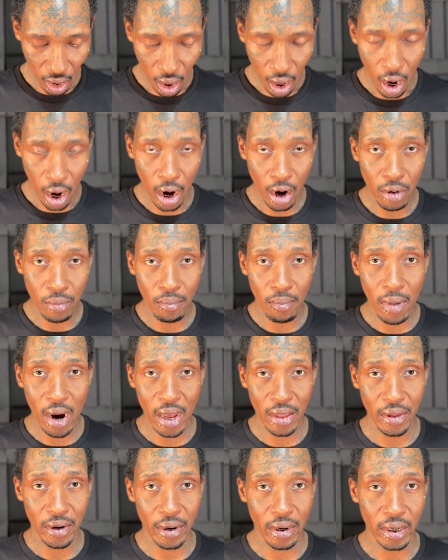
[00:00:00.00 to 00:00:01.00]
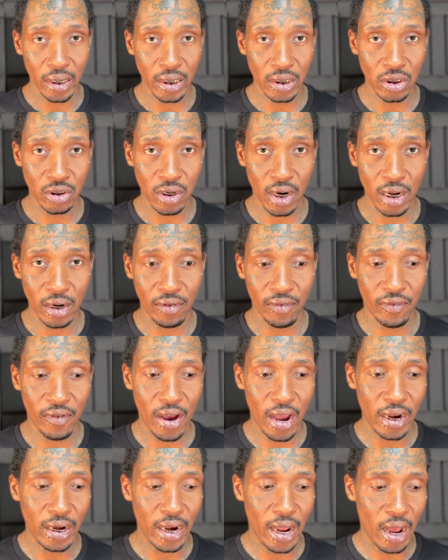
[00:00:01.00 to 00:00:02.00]
her mother is trying to
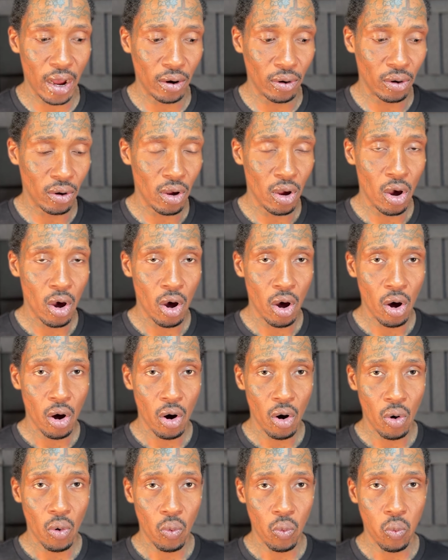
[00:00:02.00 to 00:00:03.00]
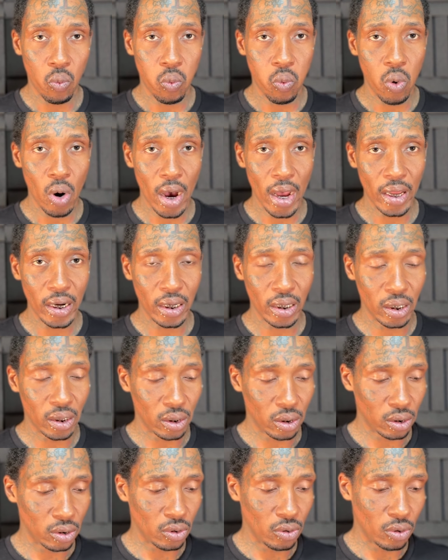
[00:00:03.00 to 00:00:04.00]
find out what,
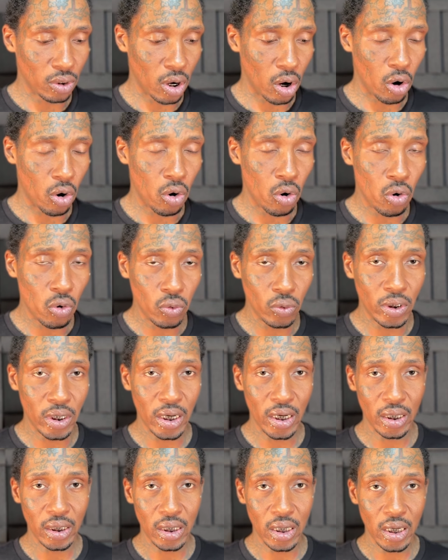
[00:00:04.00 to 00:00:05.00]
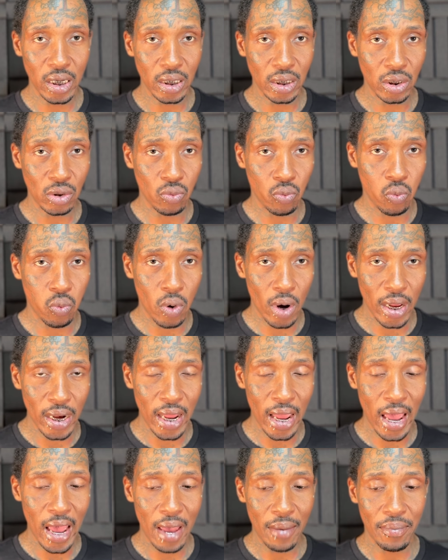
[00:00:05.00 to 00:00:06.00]
you know, who did this, what
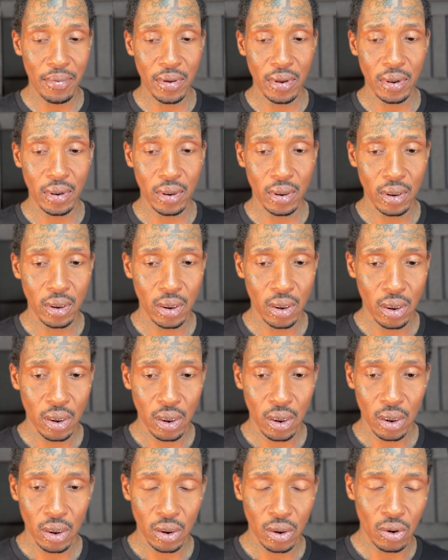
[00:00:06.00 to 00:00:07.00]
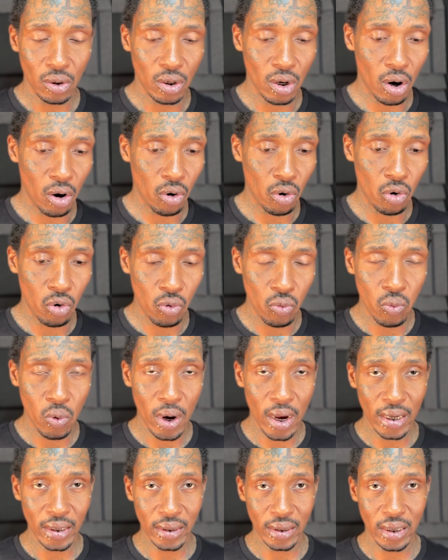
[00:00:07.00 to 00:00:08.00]
happened. You know, who
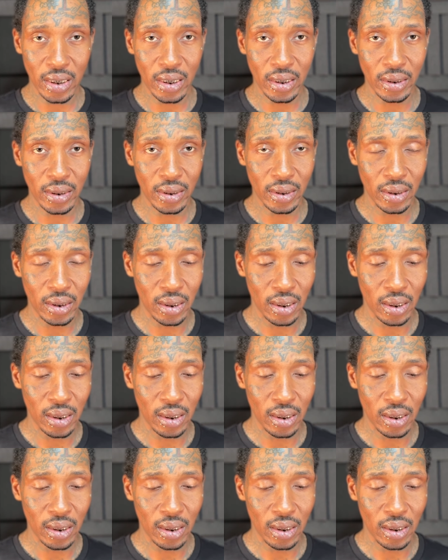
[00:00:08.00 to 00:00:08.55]
was this?